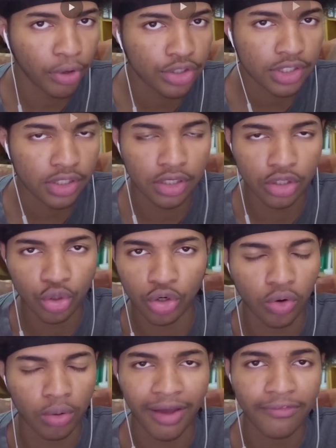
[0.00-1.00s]
personally included
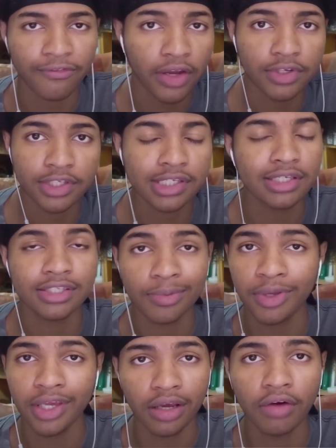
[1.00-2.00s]
one of my favorite scenes
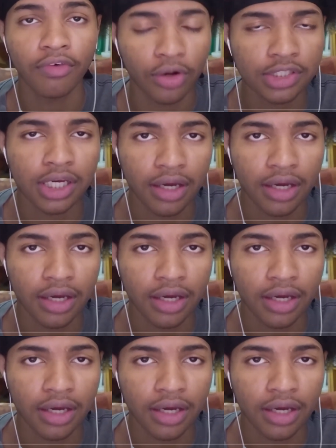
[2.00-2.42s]
in media of all